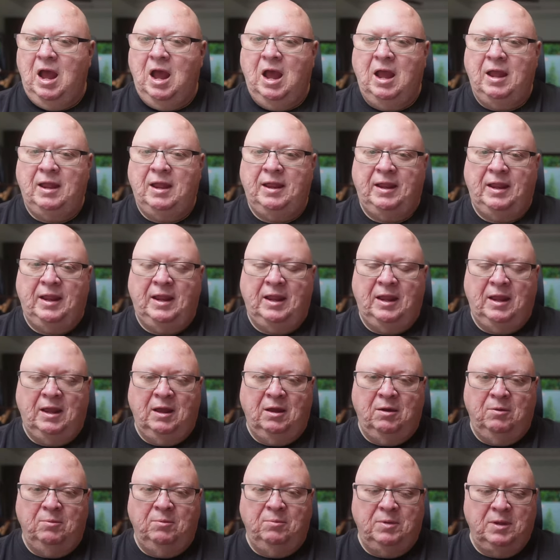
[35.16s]
I
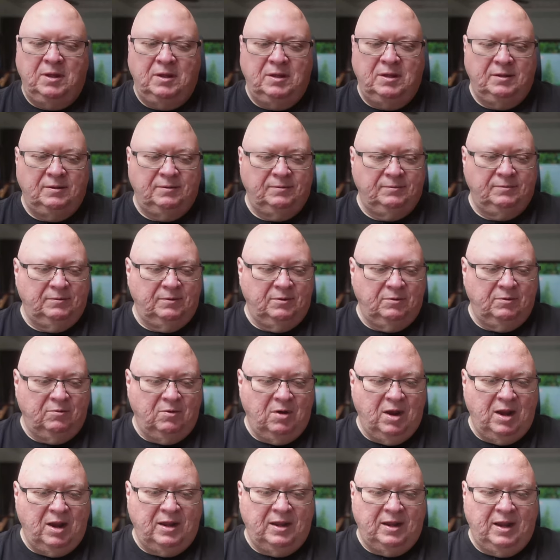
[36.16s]
am
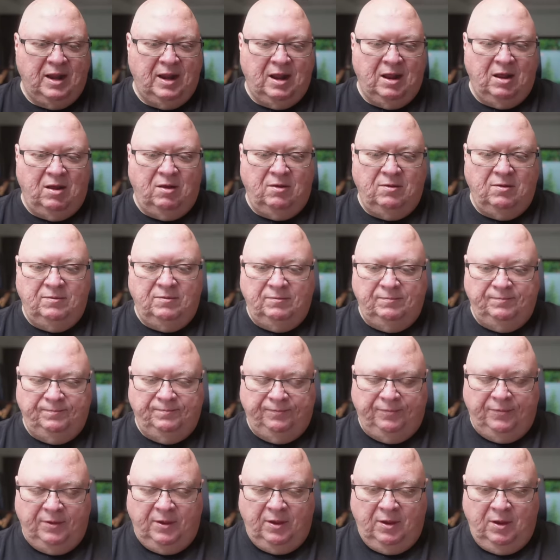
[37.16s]
right now
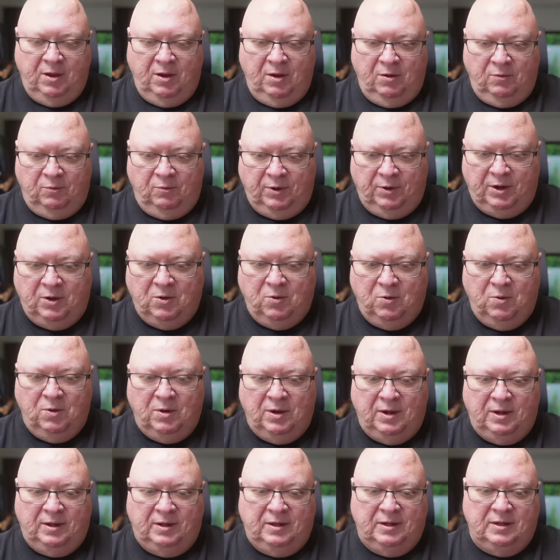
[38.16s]

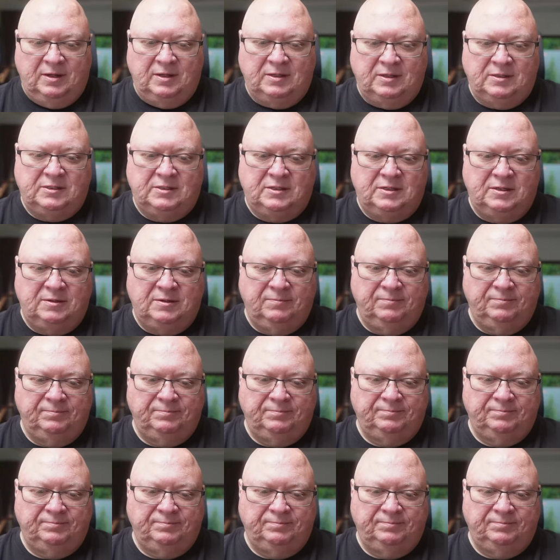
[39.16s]
recording this